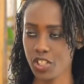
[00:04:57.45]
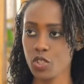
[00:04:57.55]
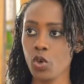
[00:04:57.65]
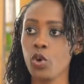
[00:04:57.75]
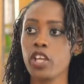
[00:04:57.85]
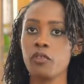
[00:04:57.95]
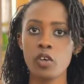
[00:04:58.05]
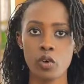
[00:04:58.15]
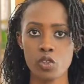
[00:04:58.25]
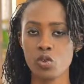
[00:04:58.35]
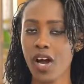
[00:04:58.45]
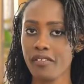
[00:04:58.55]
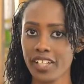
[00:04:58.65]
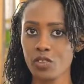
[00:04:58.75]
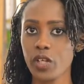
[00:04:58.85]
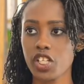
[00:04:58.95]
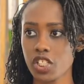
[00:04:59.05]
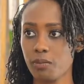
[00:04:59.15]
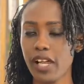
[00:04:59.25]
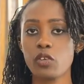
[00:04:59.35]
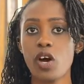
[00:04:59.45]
So if you're going to have an education plan,